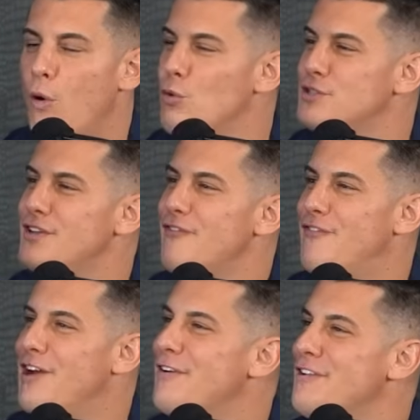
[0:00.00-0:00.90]
What was the
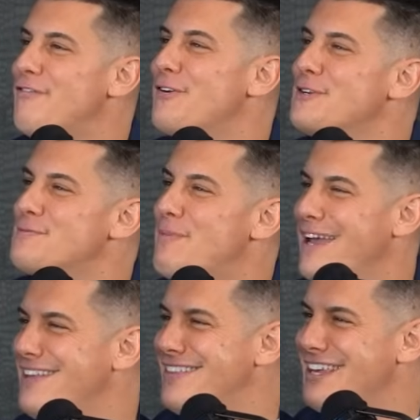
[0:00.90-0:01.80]
very first
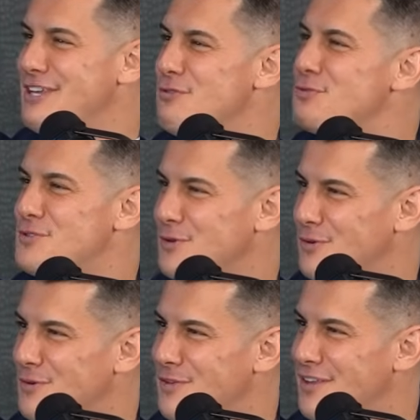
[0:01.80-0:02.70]
painting you
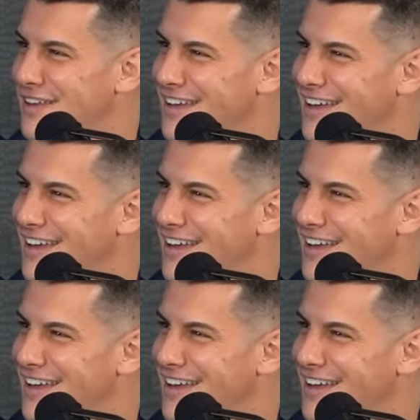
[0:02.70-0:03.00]
sold?